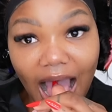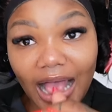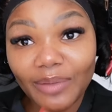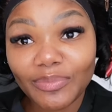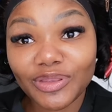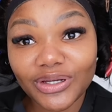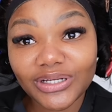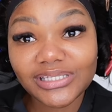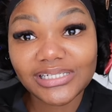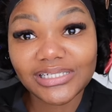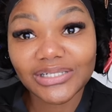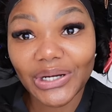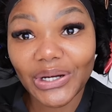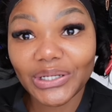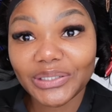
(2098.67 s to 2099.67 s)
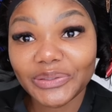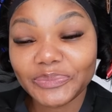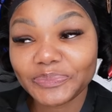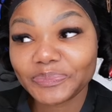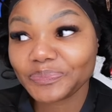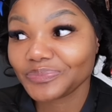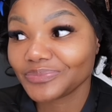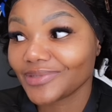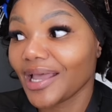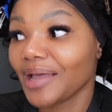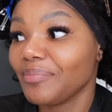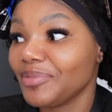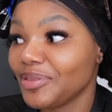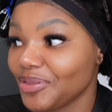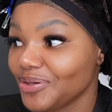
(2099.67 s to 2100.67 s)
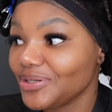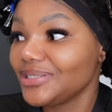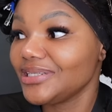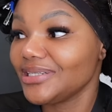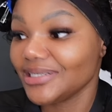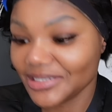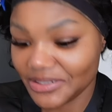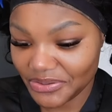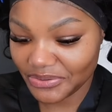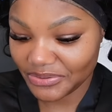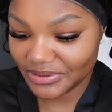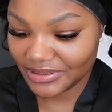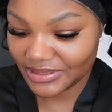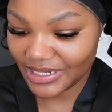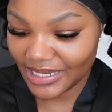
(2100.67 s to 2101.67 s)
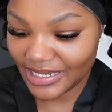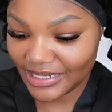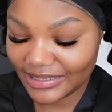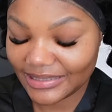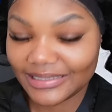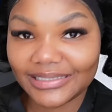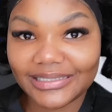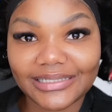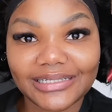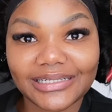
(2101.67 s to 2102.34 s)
I'm 30, dog. I'm 30 years old, and